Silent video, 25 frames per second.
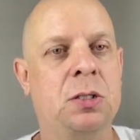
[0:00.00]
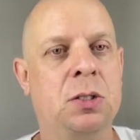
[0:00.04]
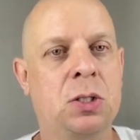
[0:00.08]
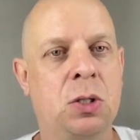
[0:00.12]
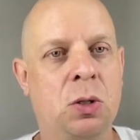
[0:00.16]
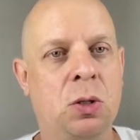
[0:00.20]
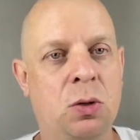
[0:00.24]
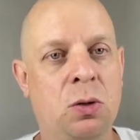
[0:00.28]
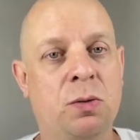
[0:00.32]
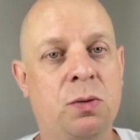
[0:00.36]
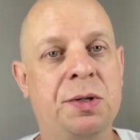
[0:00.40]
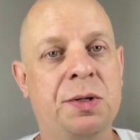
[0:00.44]

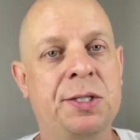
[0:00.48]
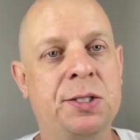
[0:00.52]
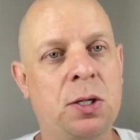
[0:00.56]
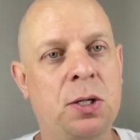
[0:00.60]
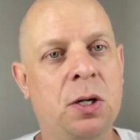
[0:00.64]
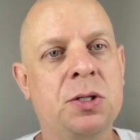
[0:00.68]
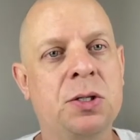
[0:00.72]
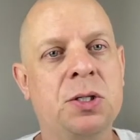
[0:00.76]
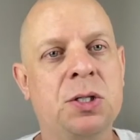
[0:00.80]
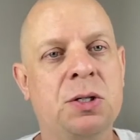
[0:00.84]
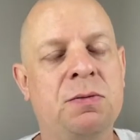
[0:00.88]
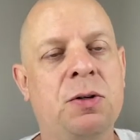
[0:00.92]
So the
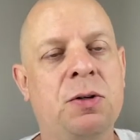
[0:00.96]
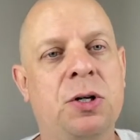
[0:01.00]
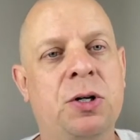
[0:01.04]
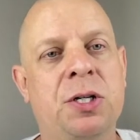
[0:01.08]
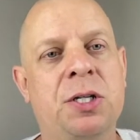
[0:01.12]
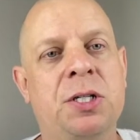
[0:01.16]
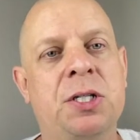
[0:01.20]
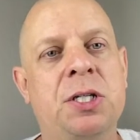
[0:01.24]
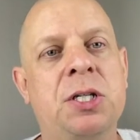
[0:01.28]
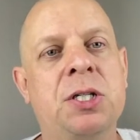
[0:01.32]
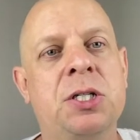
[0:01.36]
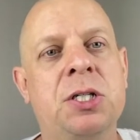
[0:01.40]
results of your
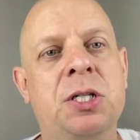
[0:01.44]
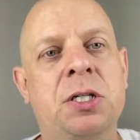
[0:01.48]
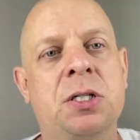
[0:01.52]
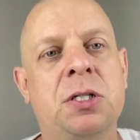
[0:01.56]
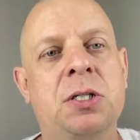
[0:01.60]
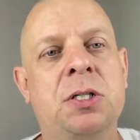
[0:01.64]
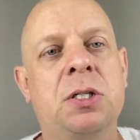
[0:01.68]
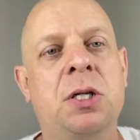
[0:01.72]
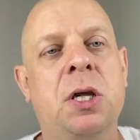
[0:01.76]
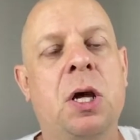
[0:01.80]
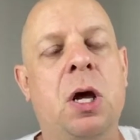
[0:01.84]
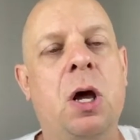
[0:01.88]

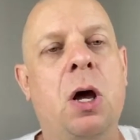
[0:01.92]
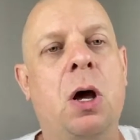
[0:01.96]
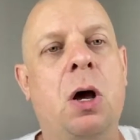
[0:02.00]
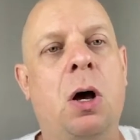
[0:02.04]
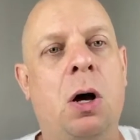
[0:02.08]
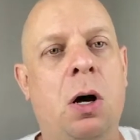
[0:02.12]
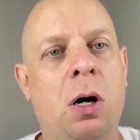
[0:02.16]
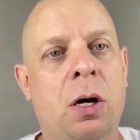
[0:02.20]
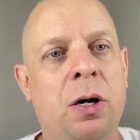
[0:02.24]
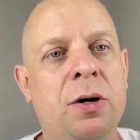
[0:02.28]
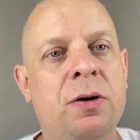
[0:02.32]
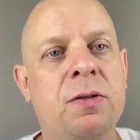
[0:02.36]
decisions
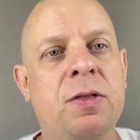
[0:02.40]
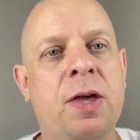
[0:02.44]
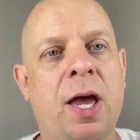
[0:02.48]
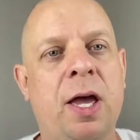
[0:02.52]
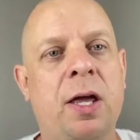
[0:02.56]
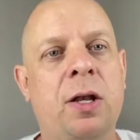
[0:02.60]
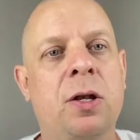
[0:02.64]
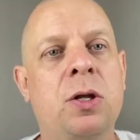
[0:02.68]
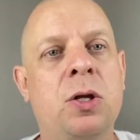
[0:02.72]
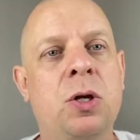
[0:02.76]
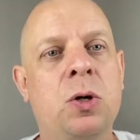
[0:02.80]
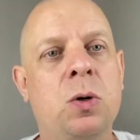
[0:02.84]
are
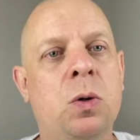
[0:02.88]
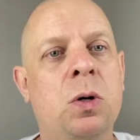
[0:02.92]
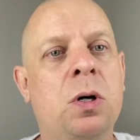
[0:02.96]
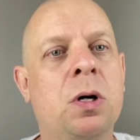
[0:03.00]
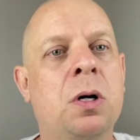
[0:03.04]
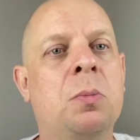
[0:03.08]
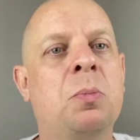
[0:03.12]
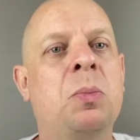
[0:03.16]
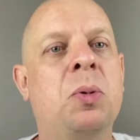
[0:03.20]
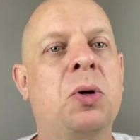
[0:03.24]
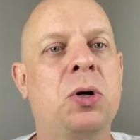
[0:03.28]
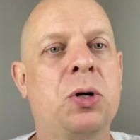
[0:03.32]
that
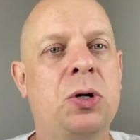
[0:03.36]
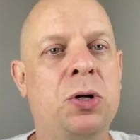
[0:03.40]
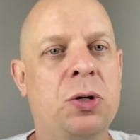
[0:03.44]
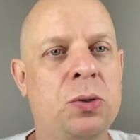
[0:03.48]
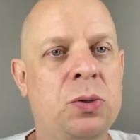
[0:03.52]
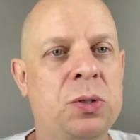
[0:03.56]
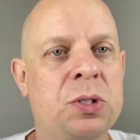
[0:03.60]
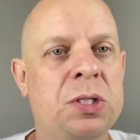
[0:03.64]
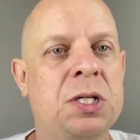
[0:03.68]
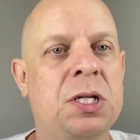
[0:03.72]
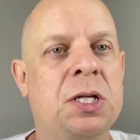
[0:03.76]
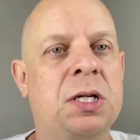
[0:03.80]
you're
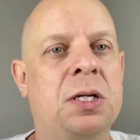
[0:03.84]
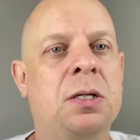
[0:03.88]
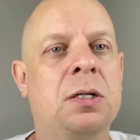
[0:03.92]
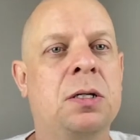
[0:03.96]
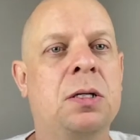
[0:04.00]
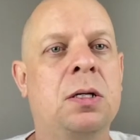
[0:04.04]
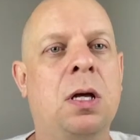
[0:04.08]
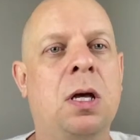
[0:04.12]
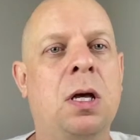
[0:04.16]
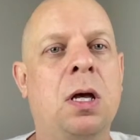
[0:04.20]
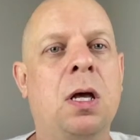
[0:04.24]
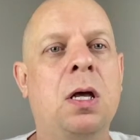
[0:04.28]

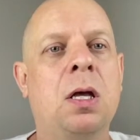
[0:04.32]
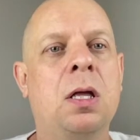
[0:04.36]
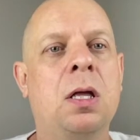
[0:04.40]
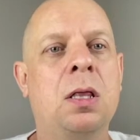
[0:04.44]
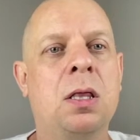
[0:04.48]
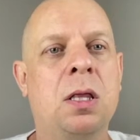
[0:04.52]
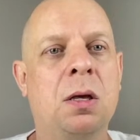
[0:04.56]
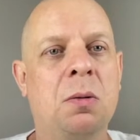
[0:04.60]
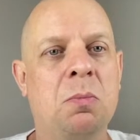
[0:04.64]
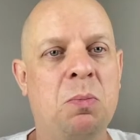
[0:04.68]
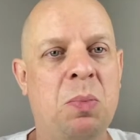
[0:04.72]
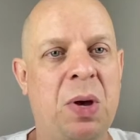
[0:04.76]
producing
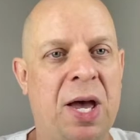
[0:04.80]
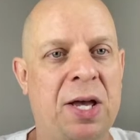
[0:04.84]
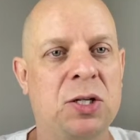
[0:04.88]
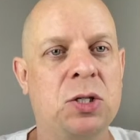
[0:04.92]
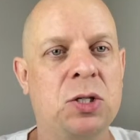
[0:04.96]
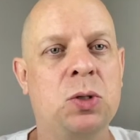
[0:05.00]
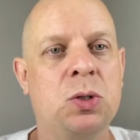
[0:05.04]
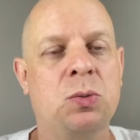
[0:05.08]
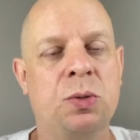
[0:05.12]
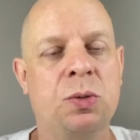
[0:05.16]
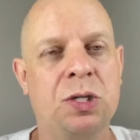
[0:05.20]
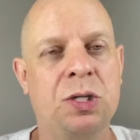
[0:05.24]
the
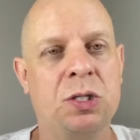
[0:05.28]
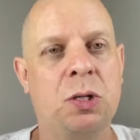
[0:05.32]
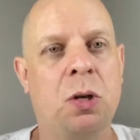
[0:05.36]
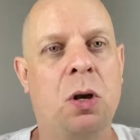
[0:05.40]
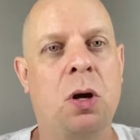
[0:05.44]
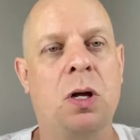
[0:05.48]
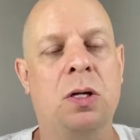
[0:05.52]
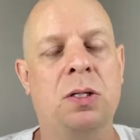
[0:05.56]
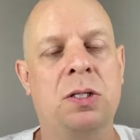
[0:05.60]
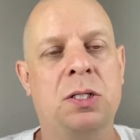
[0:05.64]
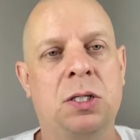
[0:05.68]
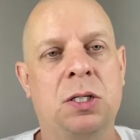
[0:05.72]
best
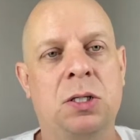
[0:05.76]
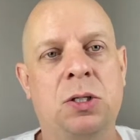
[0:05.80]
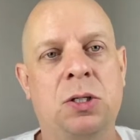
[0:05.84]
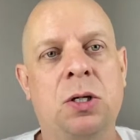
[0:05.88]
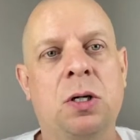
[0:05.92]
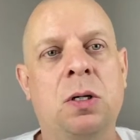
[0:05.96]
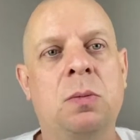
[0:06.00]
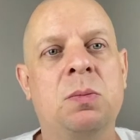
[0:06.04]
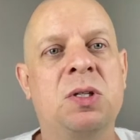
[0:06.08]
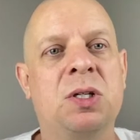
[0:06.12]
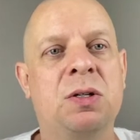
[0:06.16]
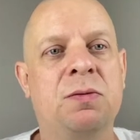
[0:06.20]
results in
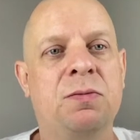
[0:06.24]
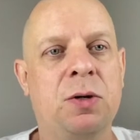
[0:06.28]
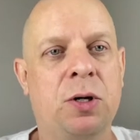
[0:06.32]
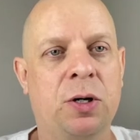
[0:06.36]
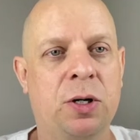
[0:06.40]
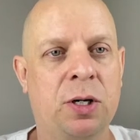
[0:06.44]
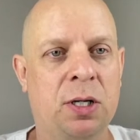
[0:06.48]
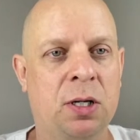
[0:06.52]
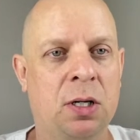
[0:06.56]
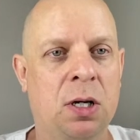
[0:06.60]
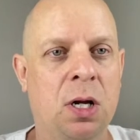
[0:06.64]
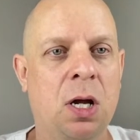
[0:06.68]
terms of
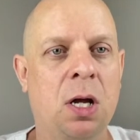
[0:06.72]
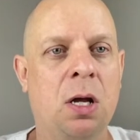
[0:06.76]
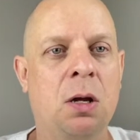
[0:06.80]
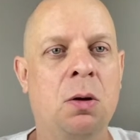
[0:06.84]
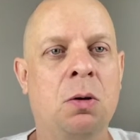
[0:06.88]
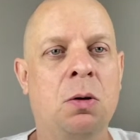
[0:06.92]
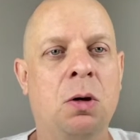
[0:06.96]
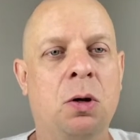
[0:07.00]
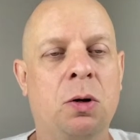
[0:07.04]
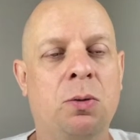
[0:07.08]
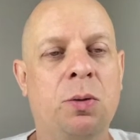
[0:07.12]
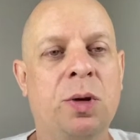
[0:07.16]
your
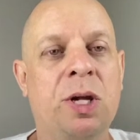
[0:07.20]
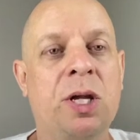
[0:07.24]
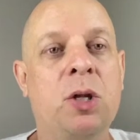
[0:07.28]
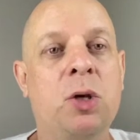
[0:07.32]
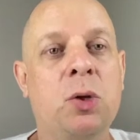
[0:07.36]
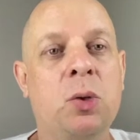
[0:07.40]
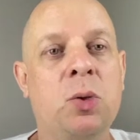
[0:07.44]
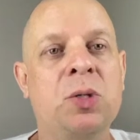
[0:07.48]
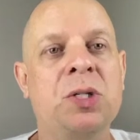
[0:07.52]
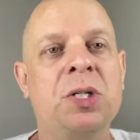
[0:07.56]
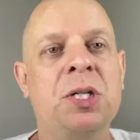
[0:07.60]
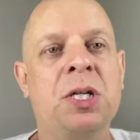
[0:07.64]

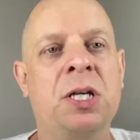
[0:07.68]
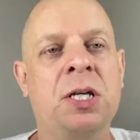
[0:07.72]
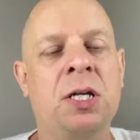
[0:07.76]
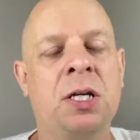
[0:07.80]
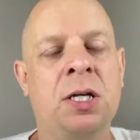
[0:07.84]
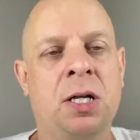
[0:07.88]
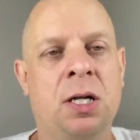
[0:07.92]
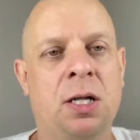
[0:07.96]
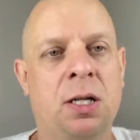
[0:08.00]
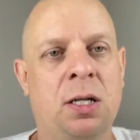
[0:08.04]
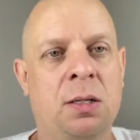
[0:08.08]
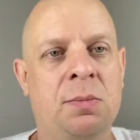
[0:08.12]
reducing
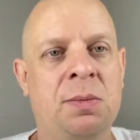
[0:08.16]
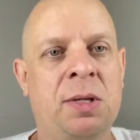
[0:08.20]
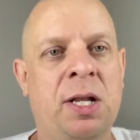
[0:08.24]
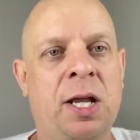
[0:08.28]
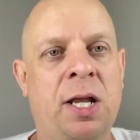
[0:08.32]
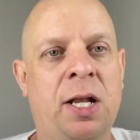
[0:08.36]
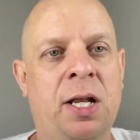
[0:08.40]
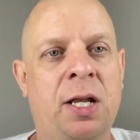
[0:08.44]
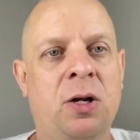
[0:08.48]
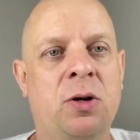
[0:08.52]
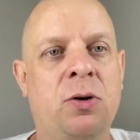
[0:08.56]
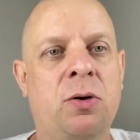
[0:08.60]
and
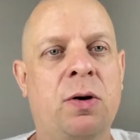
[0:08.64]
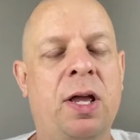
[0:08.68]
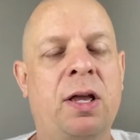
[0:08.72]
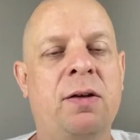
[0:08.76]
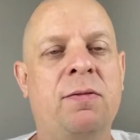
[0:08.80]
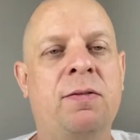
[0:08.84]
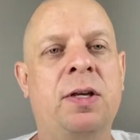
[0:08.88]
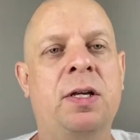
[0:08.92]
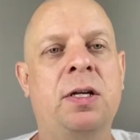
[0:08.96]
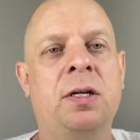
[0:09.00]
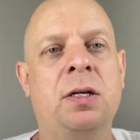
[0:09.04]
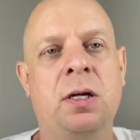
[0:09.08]
eliminating
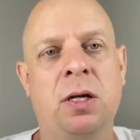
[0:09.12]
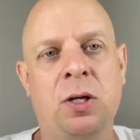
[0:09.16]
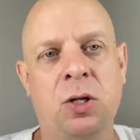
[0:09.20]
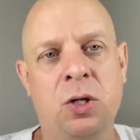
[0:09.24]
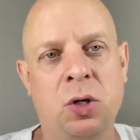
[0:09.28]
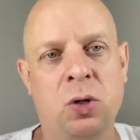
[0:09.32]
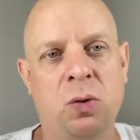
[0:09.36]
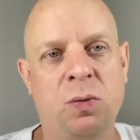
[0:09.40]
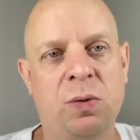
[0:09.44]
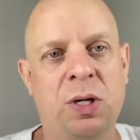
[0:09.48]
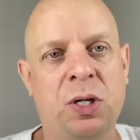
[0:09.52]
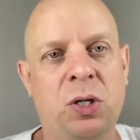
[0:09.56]
craving, and
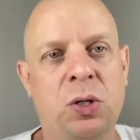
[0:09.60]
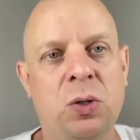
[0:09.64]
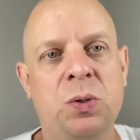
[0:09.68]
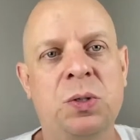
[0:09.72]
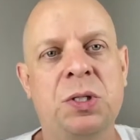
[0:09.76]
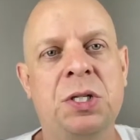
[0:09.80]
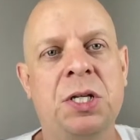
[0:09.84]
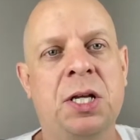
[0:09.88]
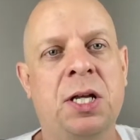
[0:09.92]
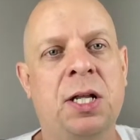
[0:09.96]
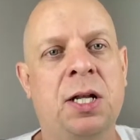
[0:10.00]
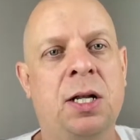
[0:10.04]
you're
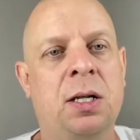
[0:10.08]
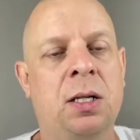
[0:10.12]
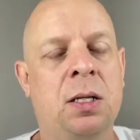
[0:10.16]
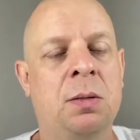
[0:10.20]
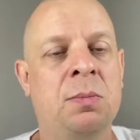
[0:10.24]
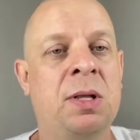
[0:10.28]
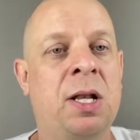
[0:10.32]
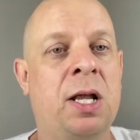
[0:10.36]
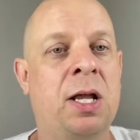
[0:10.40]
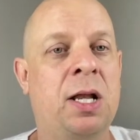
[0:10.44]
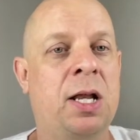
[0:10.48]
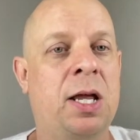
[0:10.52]
reducing and
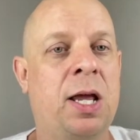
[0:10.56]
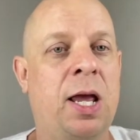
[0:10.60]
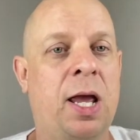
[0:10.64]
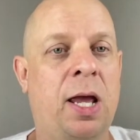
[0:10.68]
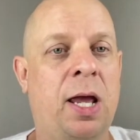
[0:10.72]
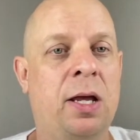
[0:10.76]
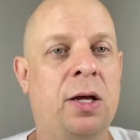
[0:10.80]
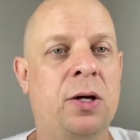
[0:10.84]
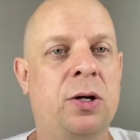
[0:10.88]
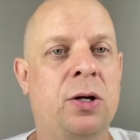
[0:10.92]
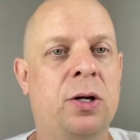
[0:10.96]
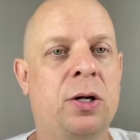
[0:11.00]
eliminating
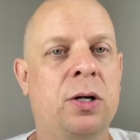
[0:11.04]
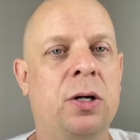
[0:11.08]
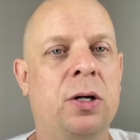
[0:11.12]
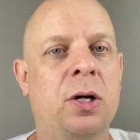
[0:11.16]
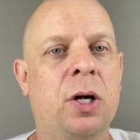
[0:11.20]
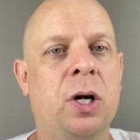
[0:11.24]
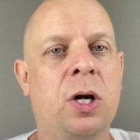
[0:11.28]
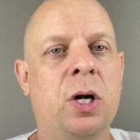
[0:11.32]
anger.